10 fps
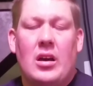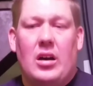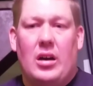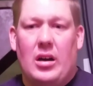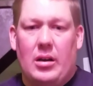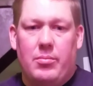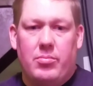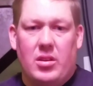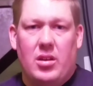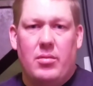
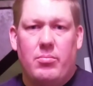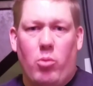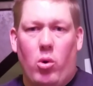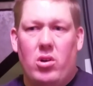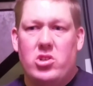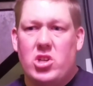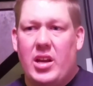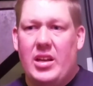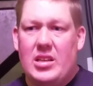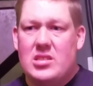The more
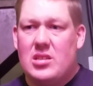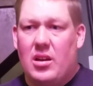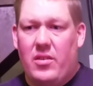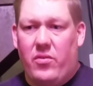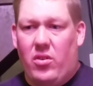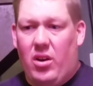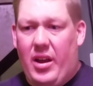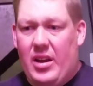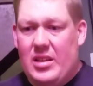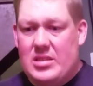Chinese
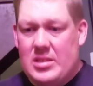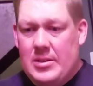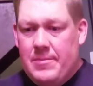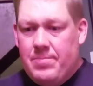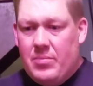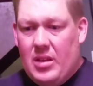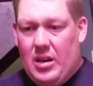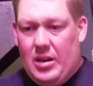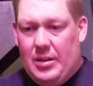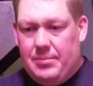varieties
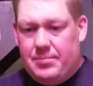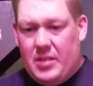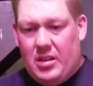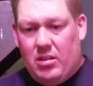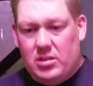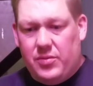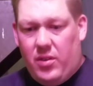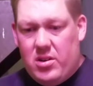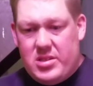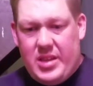and
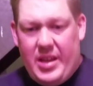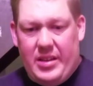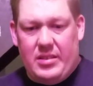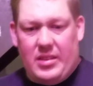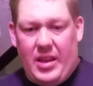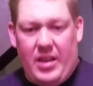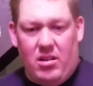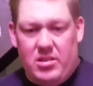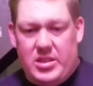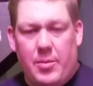cultivars, they
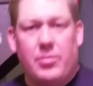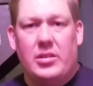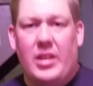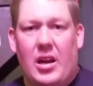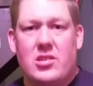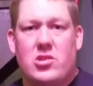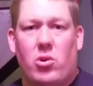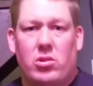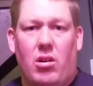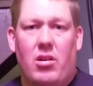are typically not as
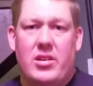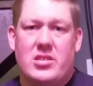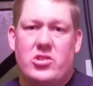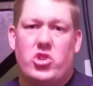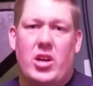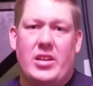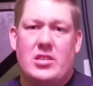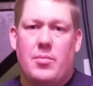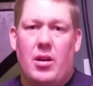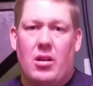cold hardy as the Chinese
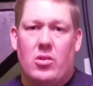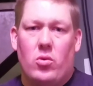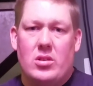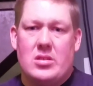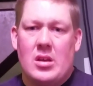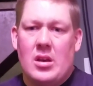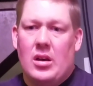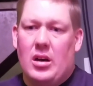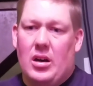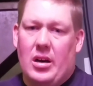American ones.
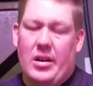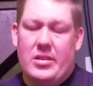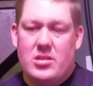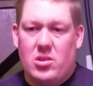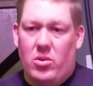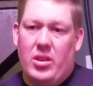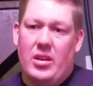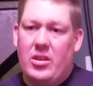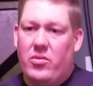So then you've